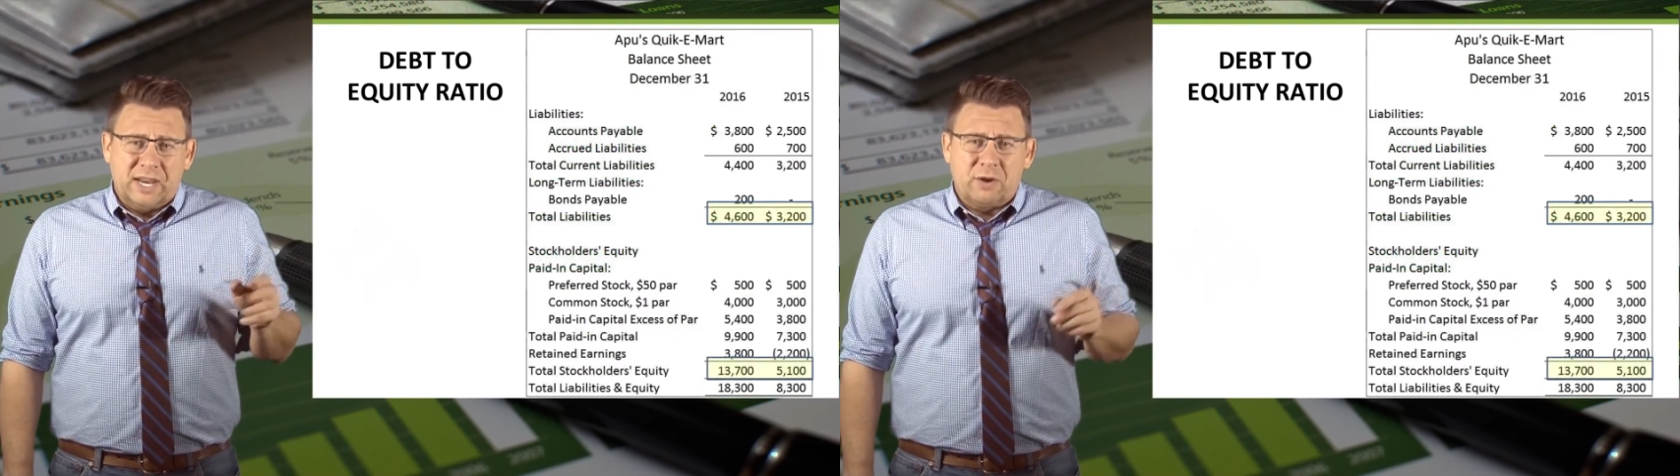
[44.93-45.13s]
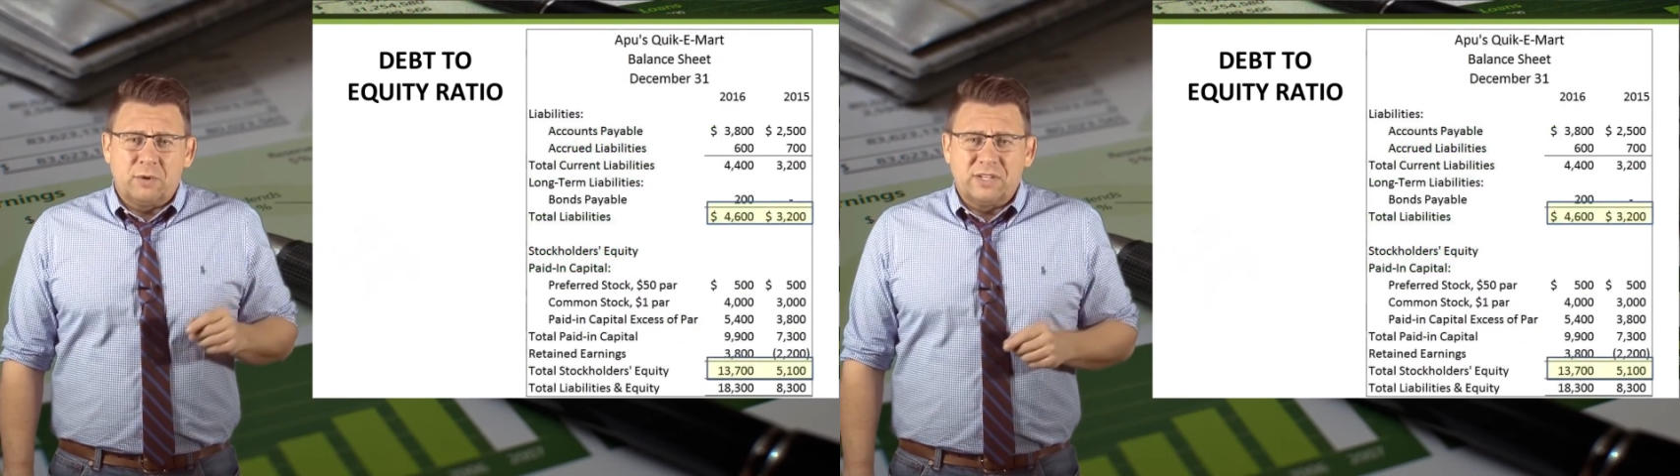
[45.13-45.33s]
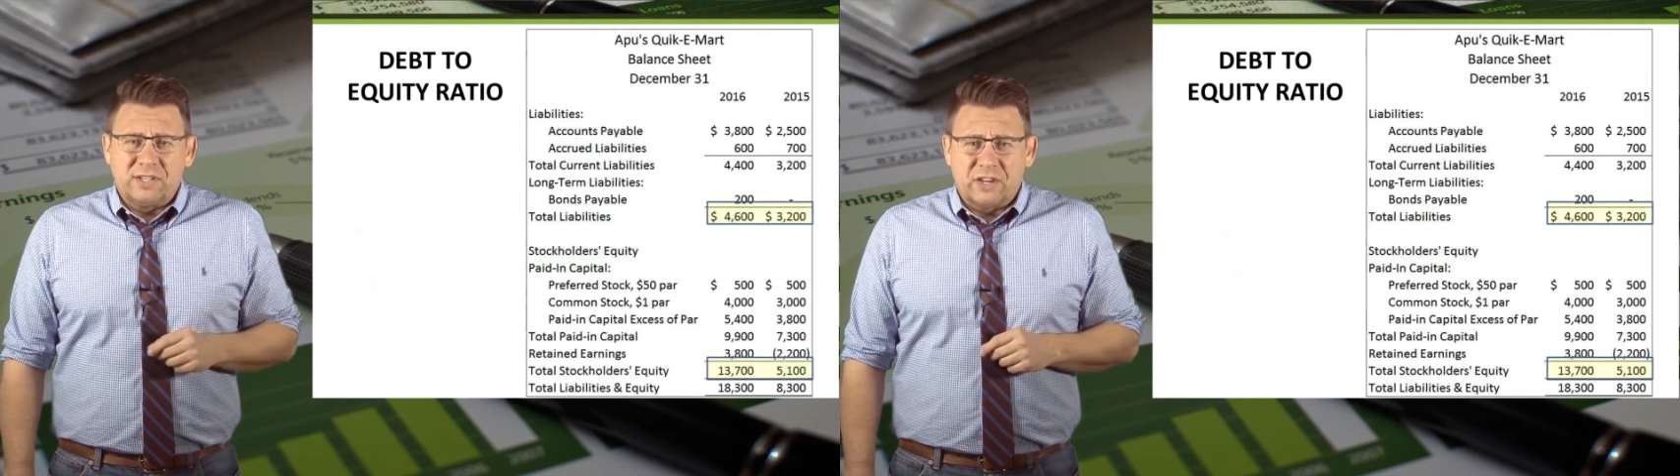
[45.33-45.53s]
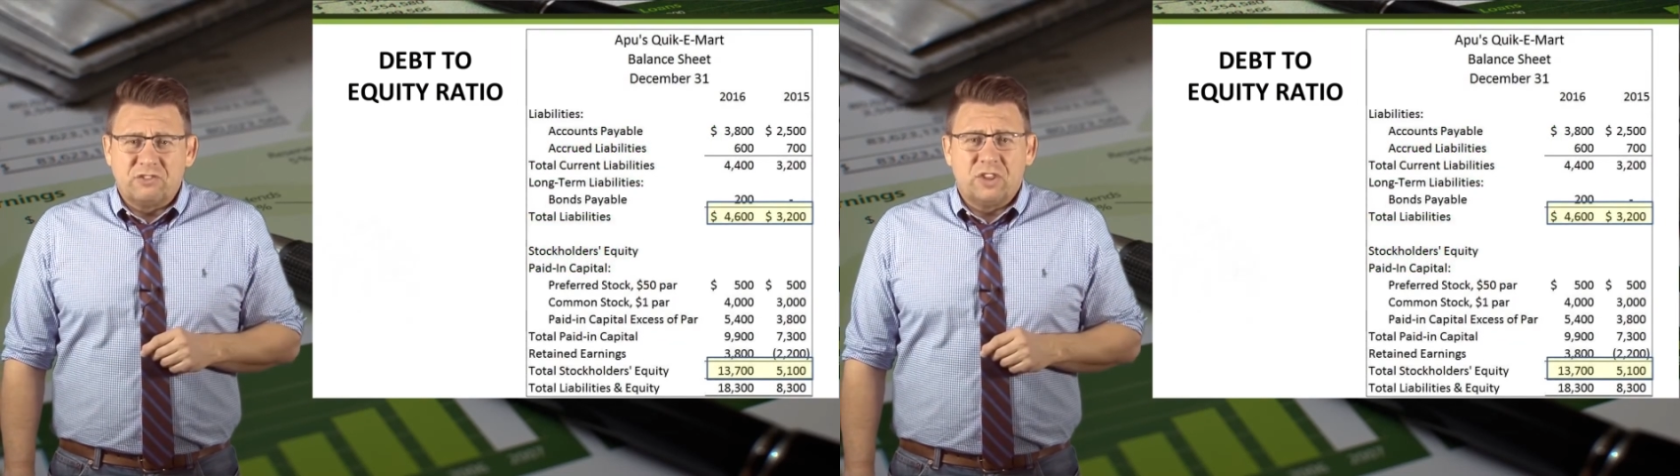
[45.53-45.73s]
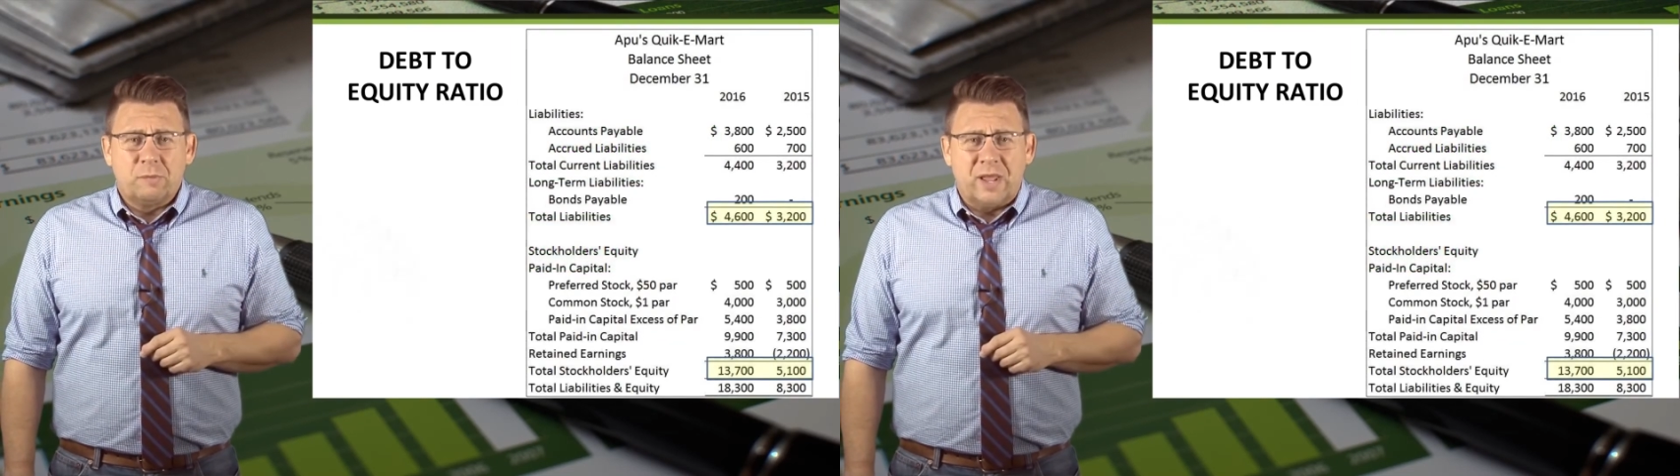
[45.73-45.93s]
equity
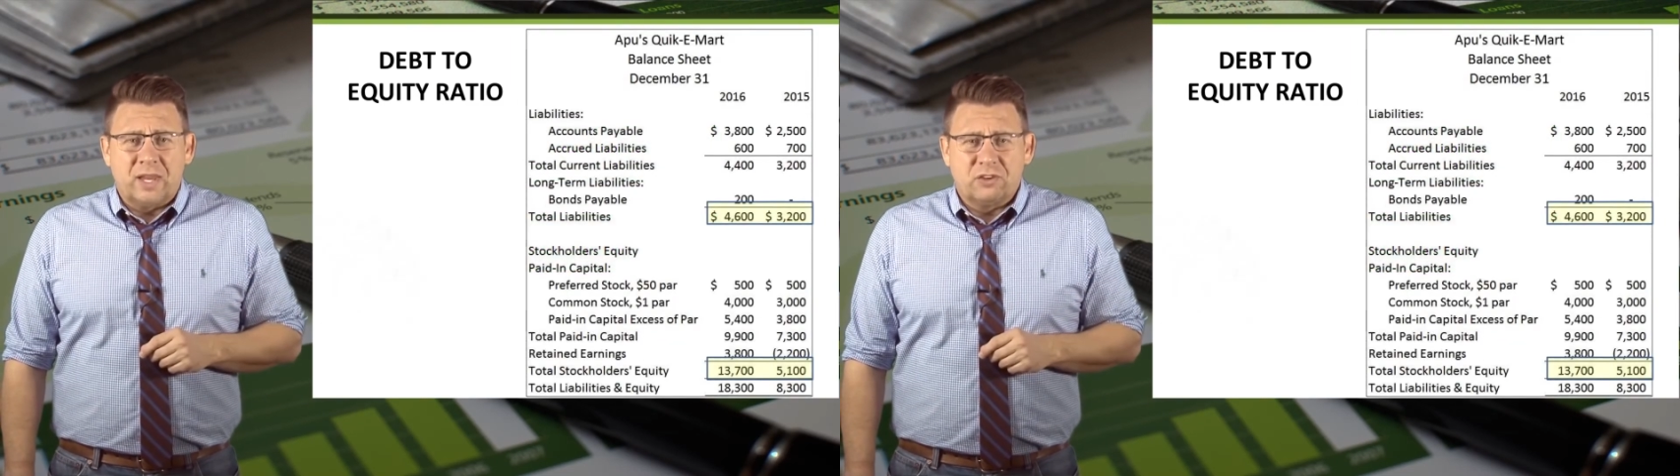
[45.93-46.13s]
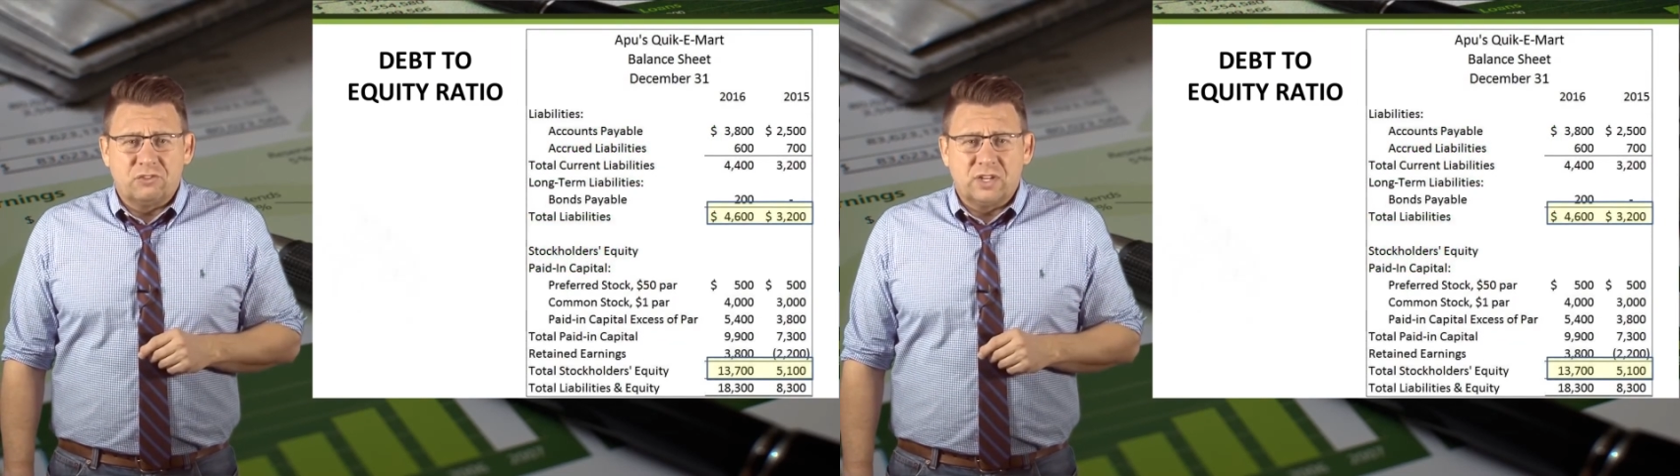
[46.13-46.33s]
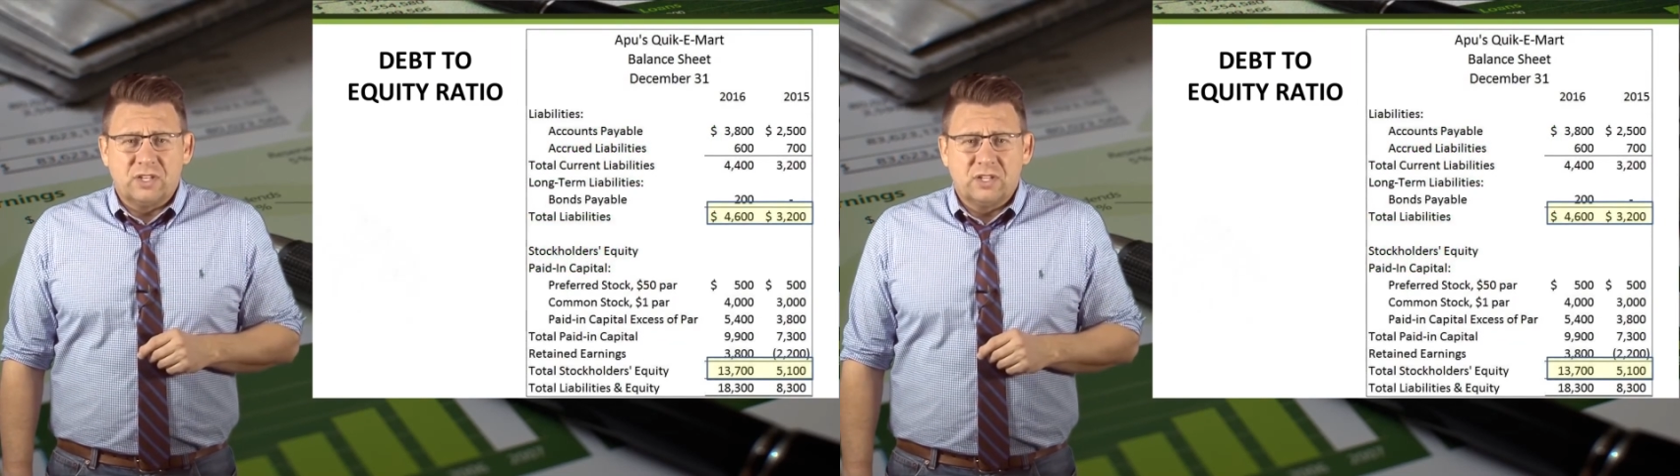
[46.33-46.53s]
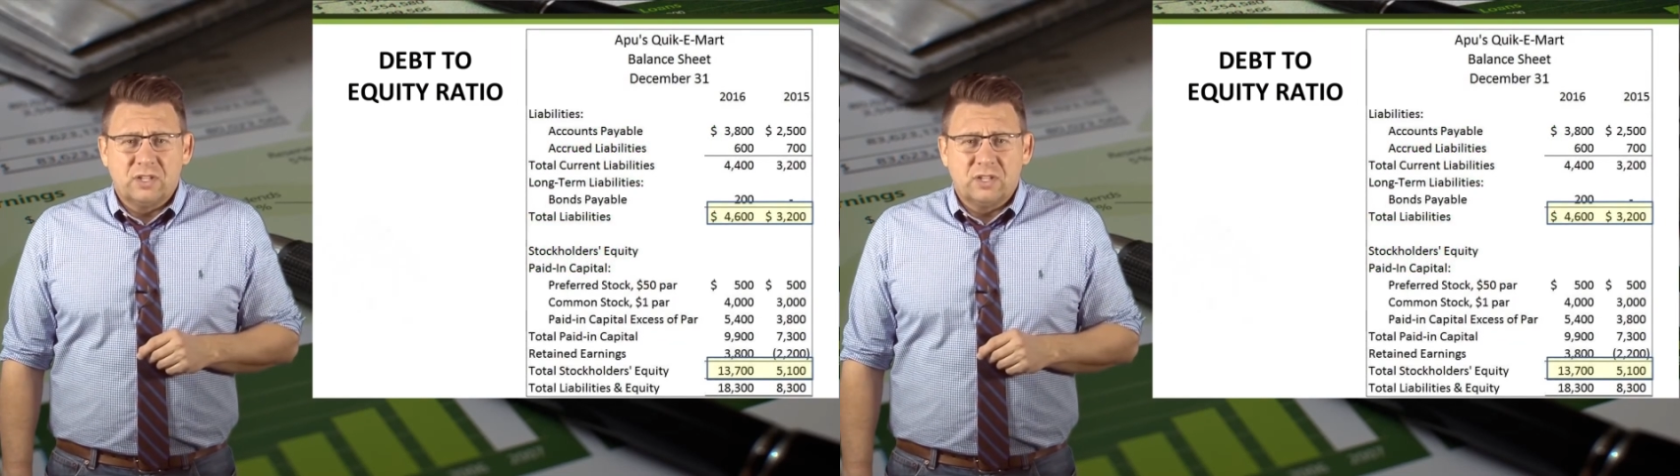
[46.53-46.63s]
section of the balance sheet.